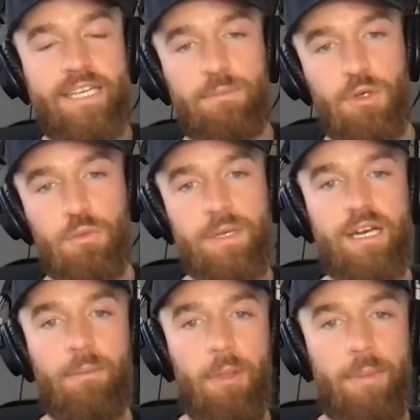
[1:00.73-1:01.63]
to help you
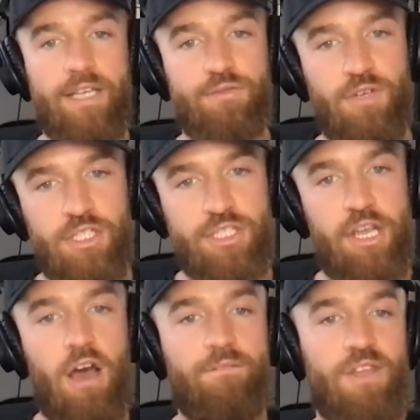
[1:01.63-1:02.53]
become the best version
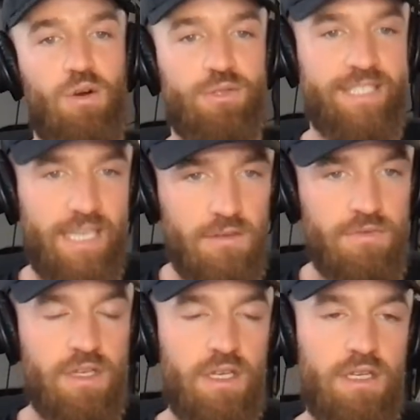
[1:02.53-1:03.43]
of
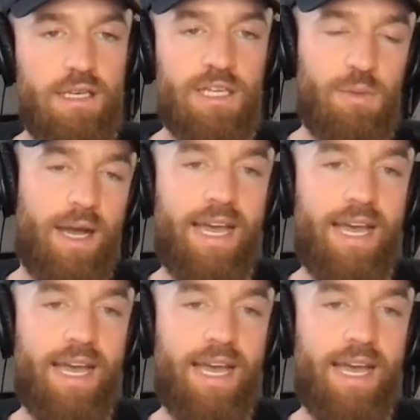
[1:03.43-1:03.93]
yourself. Now, do I